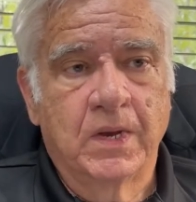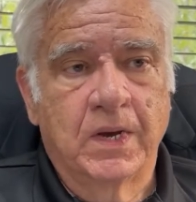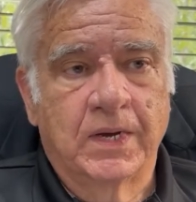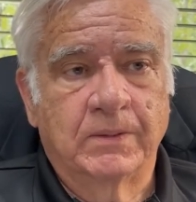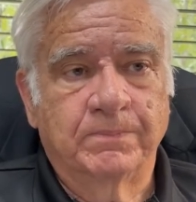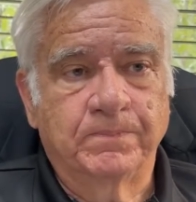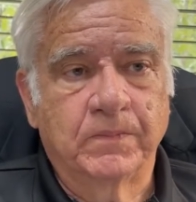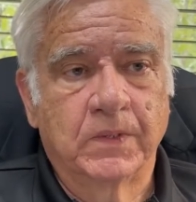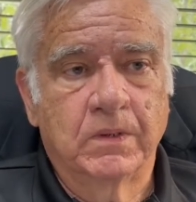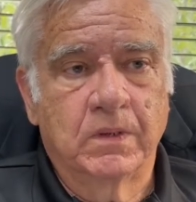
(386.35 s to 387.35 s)
A
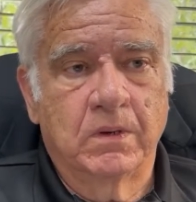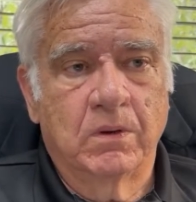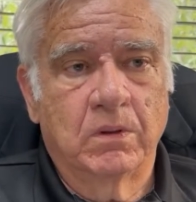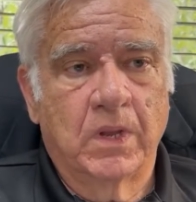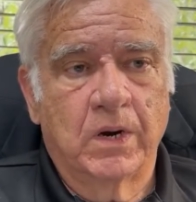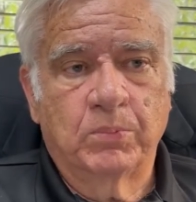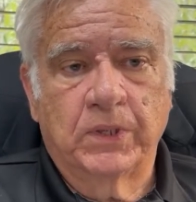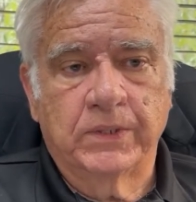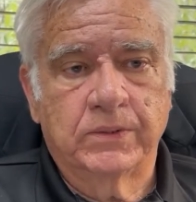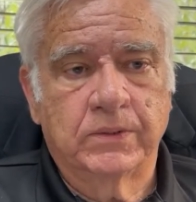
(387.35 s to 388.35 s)
lot of
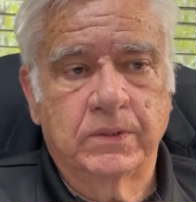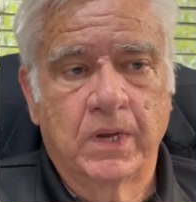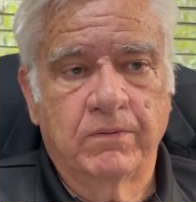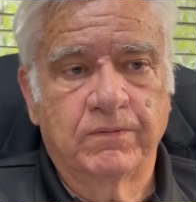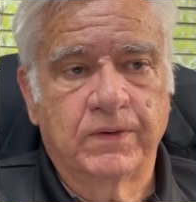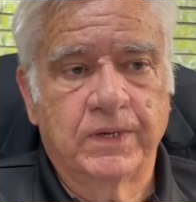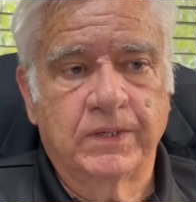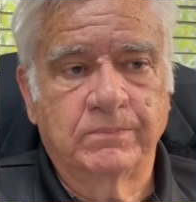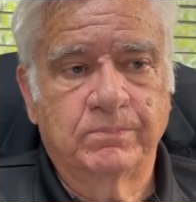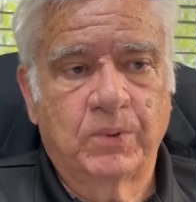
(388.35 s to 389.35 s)
places
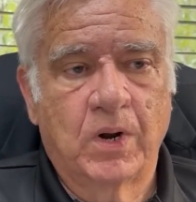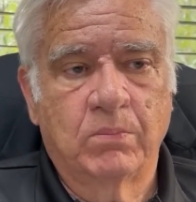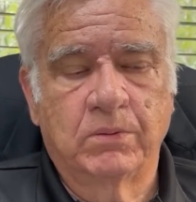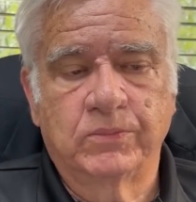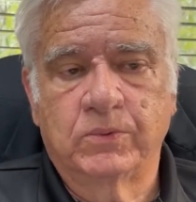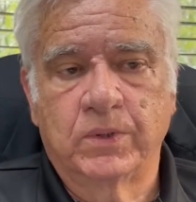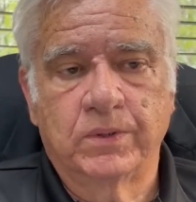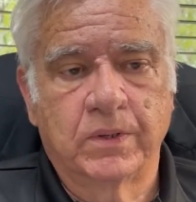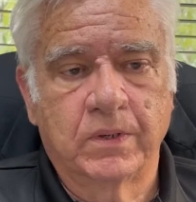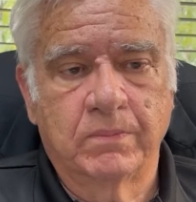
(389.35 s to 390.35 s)
have problems
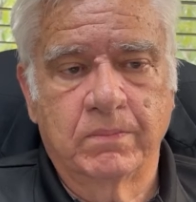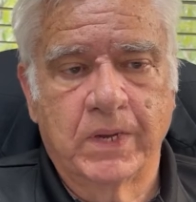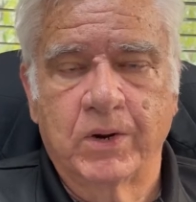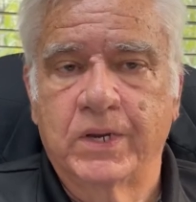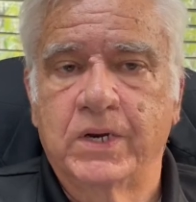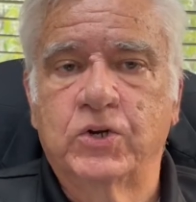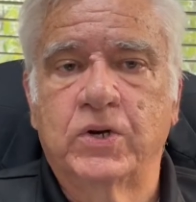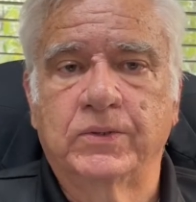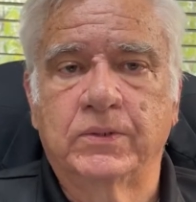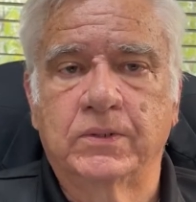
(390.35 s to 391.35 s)
with air
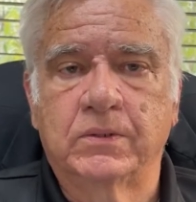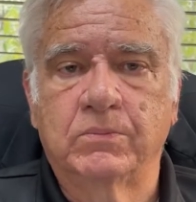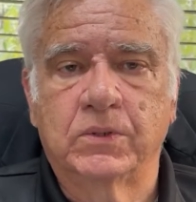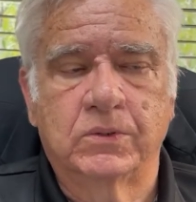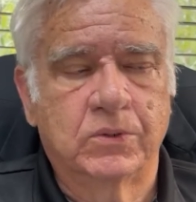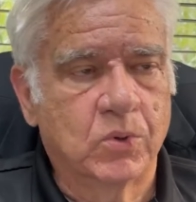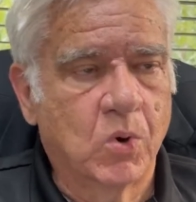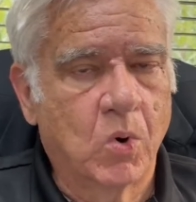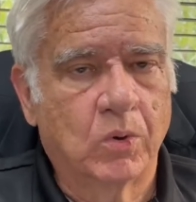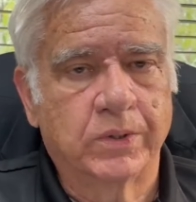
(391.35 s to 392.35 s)
conditioning systems. It's too
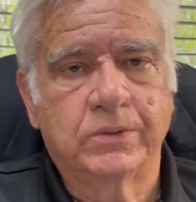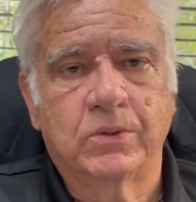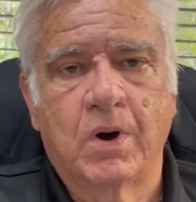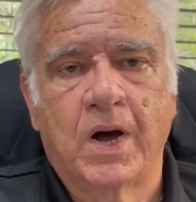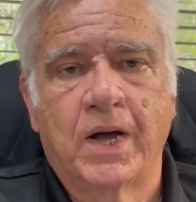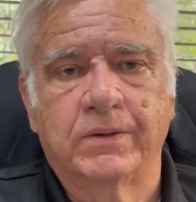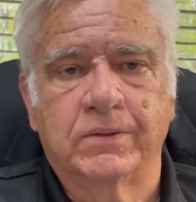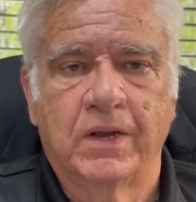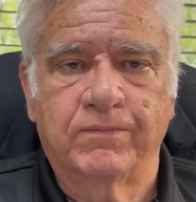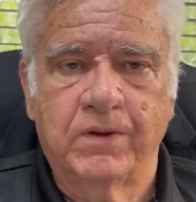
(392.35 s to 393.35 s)
cold, it's too hot,
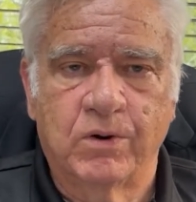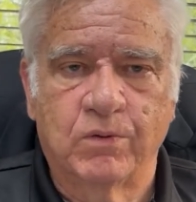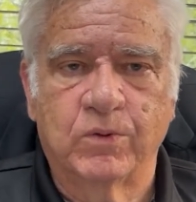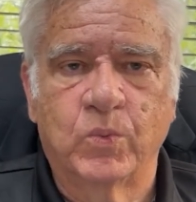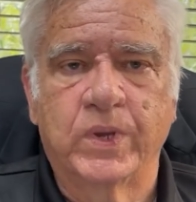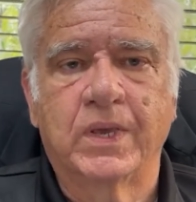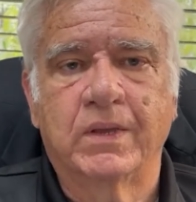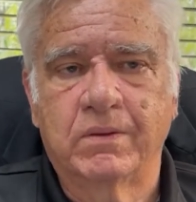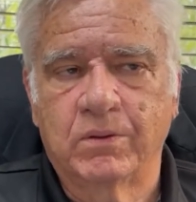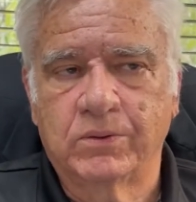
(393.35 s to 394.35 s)
it's left on over the
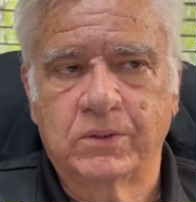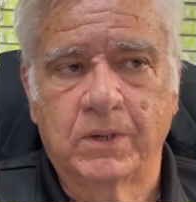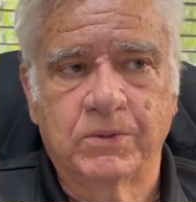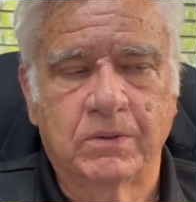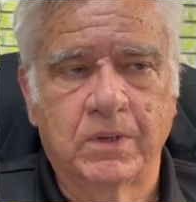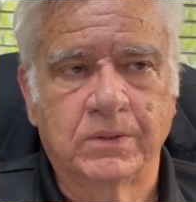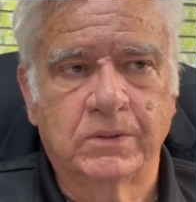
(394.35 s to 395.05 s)
weekend, those types of things.